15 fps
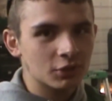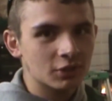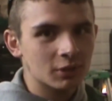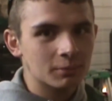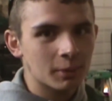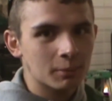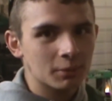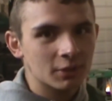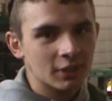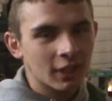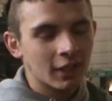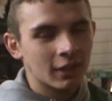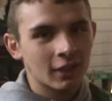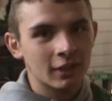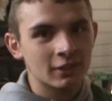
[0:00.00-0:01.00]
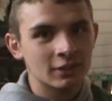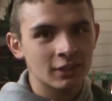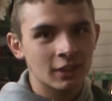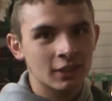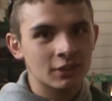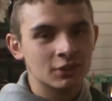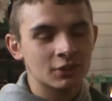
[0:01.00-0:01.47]
Some people say that
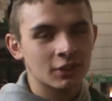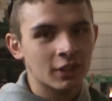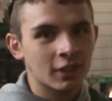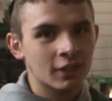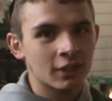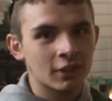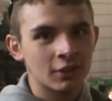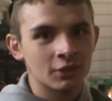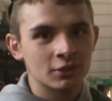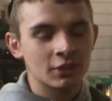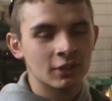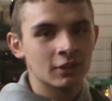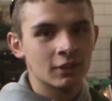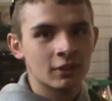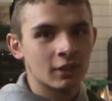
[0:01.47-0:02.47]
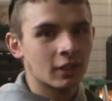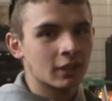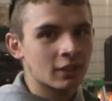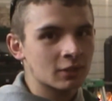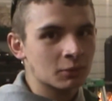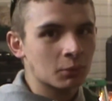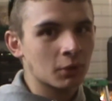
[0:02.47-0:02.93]
sucks, you're not going to use it, it
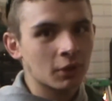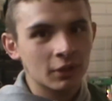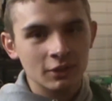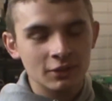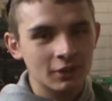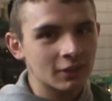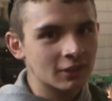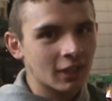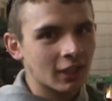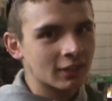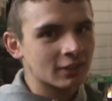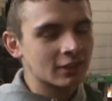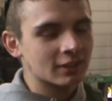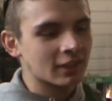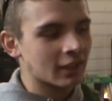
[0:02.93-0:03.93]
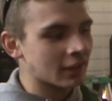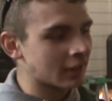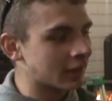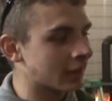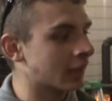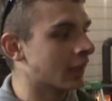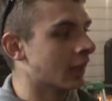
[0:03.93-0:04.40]
doesn't work as good as oxyacetylene.